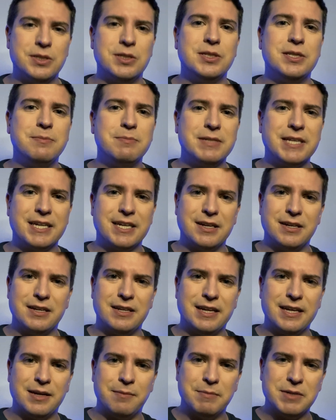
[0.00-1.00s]
It seems like
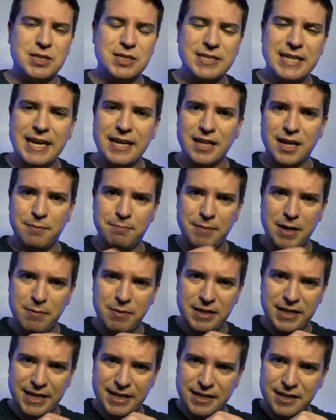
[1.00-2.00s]
a mistake, like maybe
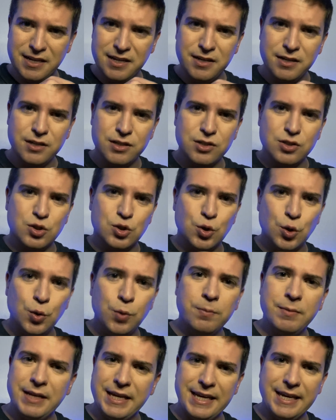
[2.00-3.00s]
they
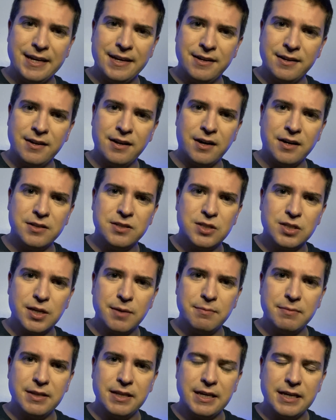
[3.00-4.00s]
zoomed in on
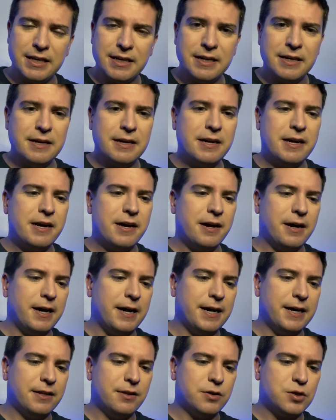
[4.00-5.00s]
something.
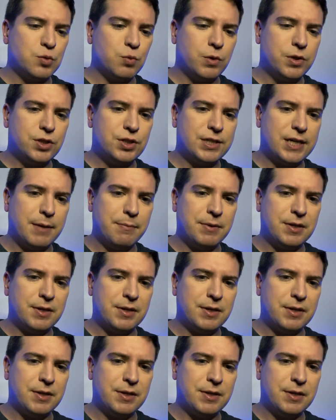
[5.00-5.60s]
There's one shot in